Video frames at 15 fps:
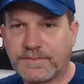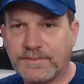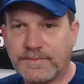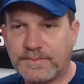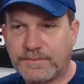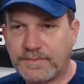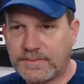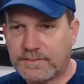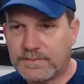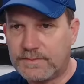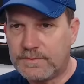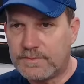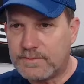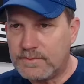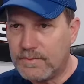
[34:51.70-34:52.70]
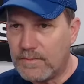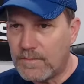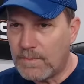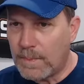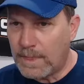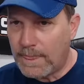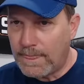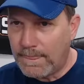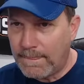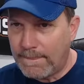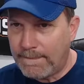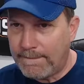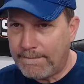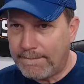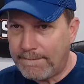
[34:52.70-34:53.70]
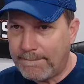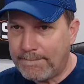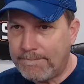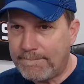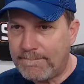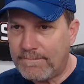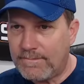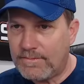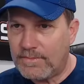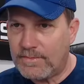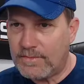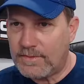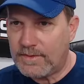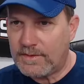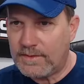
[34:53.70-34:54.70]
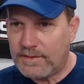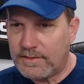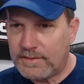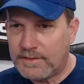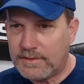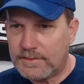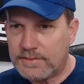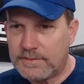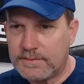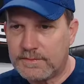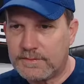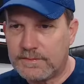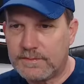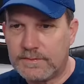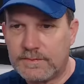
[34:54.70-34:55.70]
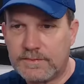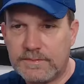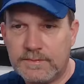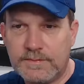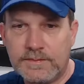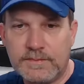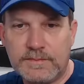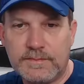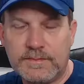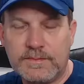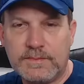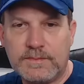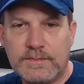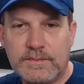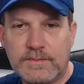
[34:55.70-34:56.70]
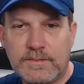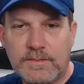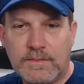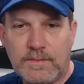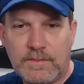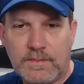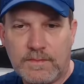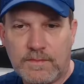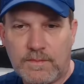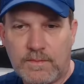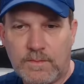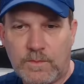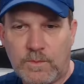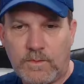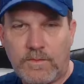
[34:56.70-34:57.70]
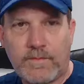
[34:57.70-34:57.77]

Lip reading: [no speech]